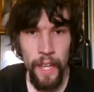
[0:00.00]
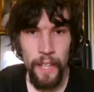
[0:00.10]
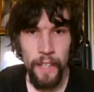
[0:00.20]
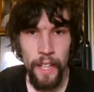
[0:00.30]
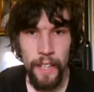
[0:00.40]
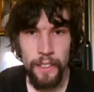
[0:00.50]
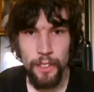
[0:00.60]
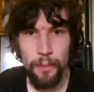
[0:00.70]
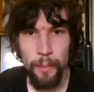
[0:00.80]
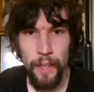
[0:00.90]
Hey guys,
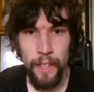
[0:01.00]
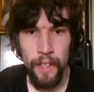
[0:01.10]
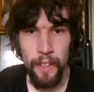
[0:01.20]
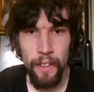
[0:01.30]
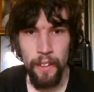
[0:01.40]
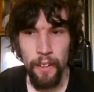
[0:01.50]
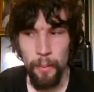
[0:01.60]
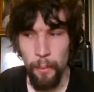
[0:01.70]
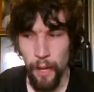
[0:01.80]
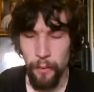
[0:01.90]
it's me again,
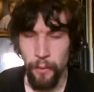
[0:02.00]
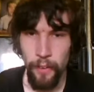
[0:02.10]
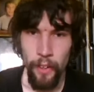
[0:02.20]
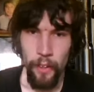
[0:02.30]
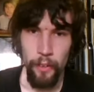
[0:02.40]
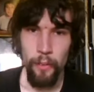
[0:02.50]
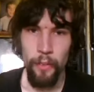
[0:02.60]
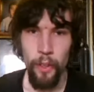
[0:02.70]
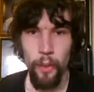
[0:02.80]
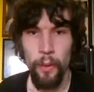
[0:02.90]
back with another
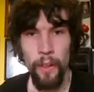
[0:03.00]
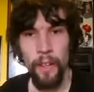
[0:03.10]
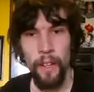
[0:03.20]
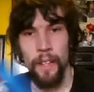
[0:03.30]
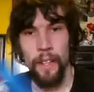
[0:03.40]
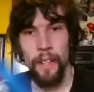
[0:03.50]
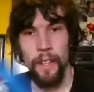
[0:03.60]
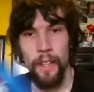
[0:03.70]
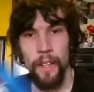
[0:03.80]
review. This